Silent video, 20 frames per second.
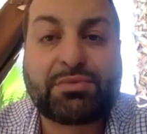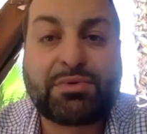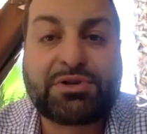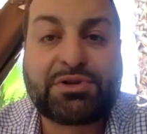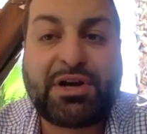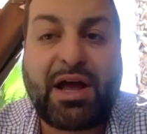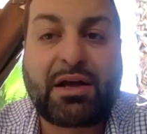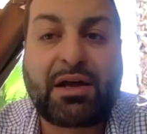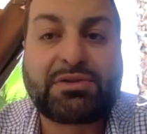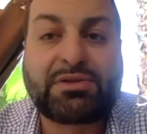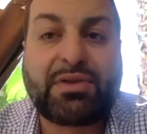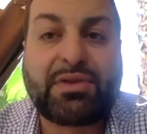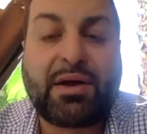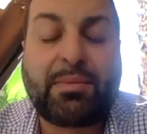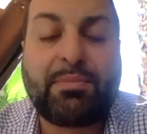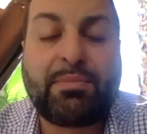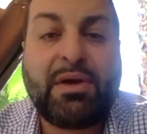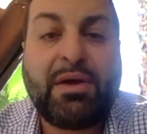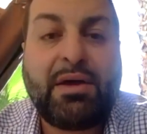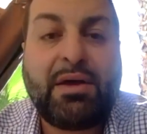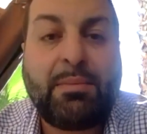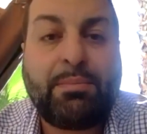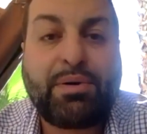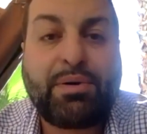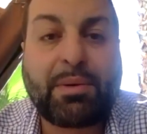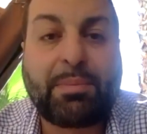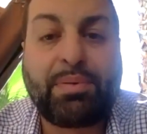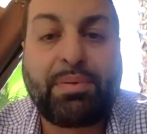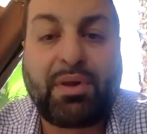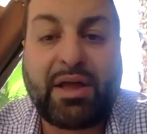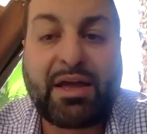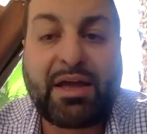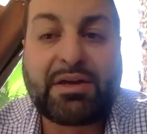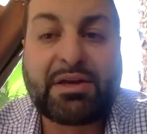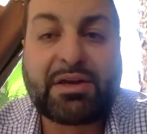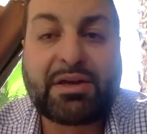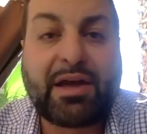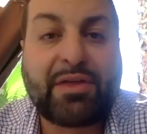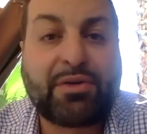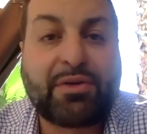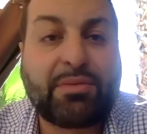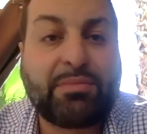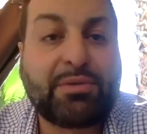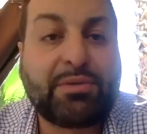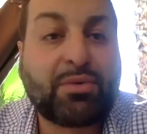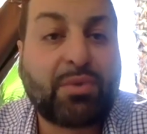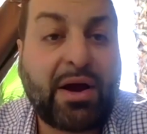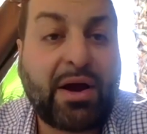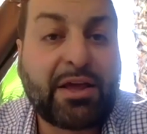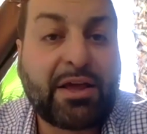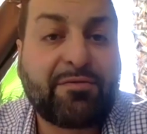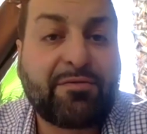Reach out to them, put a plan together, and be ready.